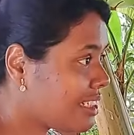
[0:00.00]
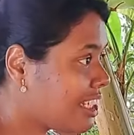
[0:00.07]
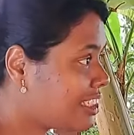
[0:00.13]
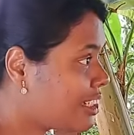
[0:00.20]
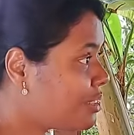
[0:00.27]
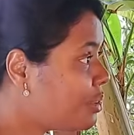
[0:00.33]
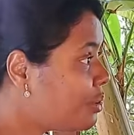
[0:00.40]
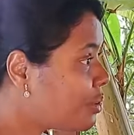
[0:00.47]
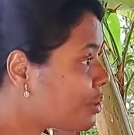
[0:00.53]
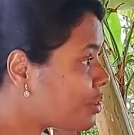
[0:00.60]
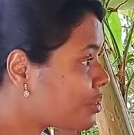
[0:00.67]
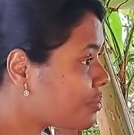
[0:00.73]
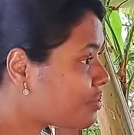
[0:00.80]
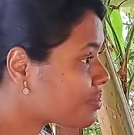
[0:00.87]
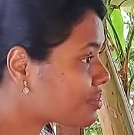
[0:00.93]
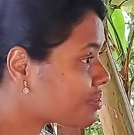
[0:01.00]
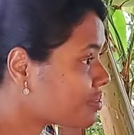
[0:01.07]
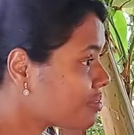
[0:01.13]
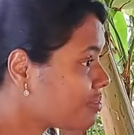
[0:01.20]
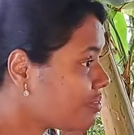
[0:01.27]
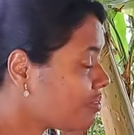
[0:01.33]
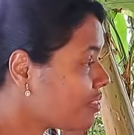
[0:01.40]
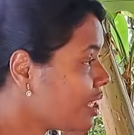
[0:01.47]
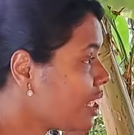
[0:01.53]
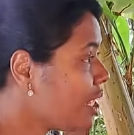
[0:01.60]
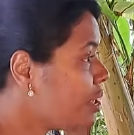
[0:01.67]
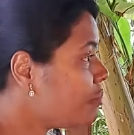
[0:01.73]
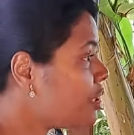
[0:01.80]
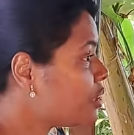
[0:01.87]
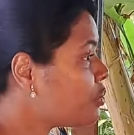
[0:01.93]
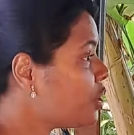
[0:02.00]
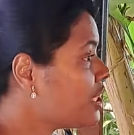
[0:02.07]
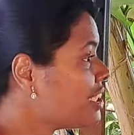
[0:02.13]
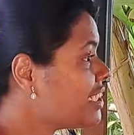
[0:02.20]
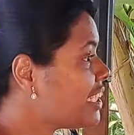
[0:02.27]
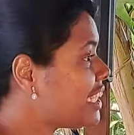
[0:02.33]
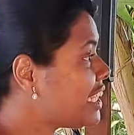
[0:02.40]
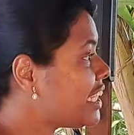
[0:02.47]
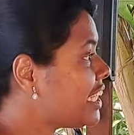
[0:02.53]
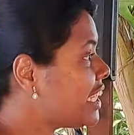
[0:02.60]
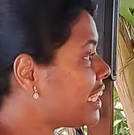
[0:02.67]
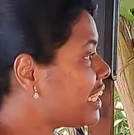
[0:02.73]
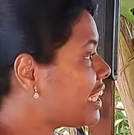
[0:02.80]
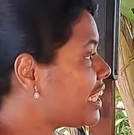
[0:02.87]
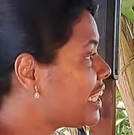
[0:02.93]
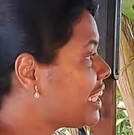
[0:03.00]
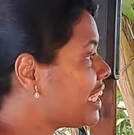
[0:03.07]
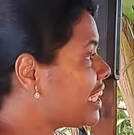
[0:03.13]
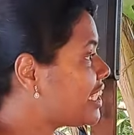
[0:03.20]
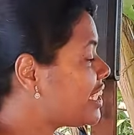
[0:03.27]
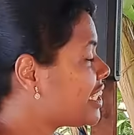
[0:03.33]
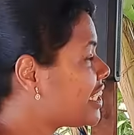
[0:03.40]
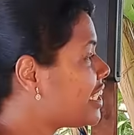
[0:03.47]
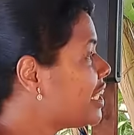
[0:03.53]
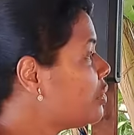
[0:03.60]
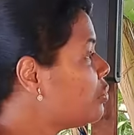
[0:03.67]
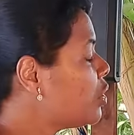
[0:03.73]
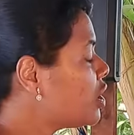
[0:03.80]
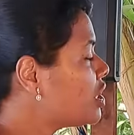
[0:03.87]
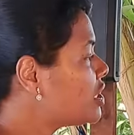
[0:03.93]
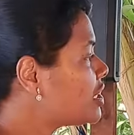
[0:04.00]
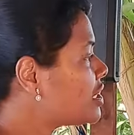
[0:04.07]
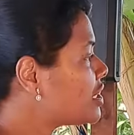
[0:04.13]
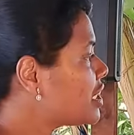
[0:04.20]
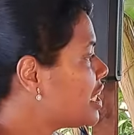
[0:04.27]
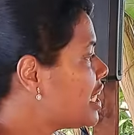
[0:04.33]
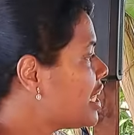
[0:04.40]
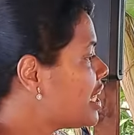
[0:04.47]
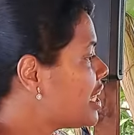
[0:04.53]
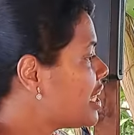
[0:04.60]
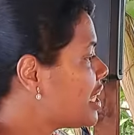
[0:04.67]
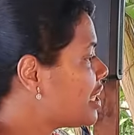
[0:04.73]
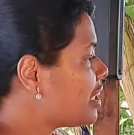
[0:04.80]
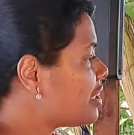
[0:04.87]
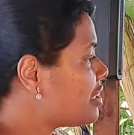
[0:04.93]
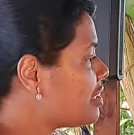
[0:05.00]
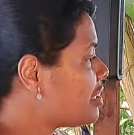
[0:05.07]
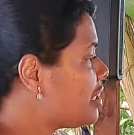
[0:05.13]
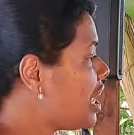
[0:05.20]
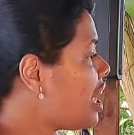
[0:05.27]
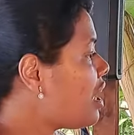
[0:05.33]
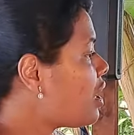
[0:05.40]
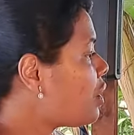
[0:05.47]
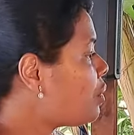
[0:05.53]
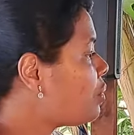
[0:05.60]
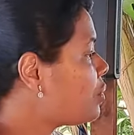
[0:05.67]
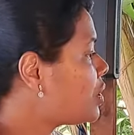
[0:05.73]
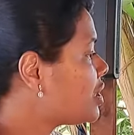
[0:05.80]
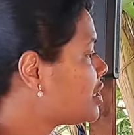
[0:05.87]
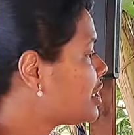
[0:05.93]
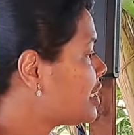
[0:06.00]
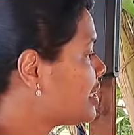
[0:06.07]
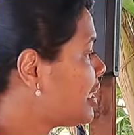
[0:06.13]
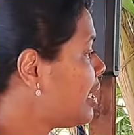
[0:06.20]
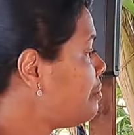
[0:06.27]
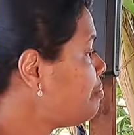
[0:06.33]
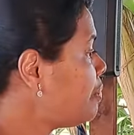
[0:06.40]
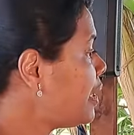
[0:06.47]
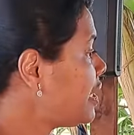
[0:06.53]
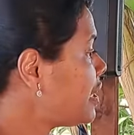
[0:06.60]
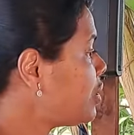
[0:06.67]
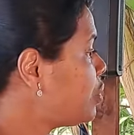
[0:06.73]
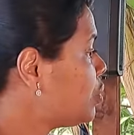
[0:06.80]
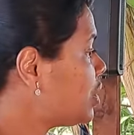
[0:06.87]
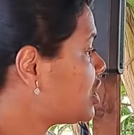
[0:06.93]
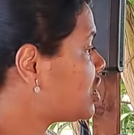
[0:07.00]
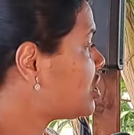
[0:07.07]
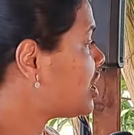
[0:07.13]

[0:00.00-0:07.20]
Yes or no? But what is the key? The key was now the same Peter who was